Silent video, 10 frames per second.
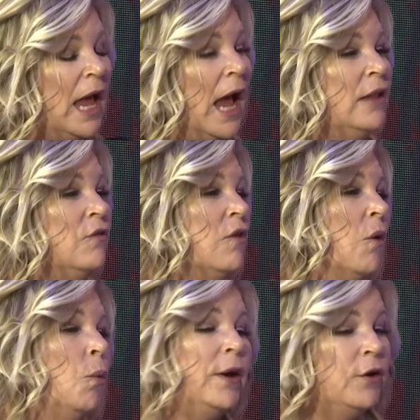And so
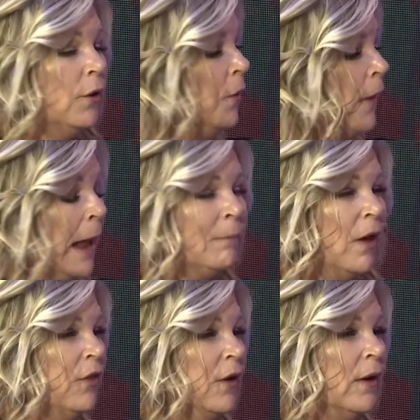when you're a
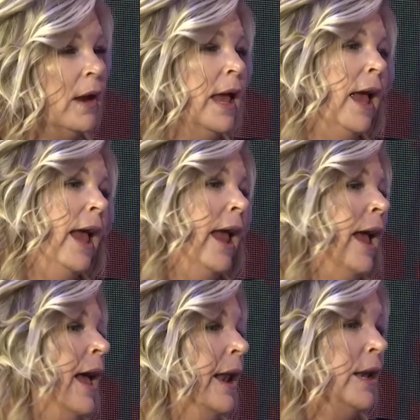grandmother
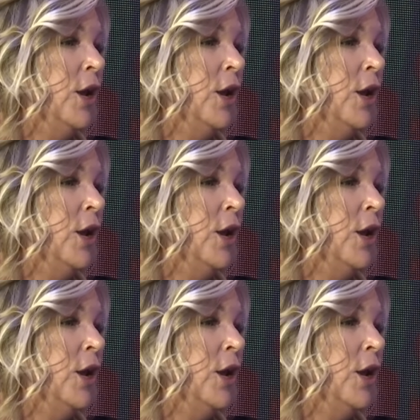and,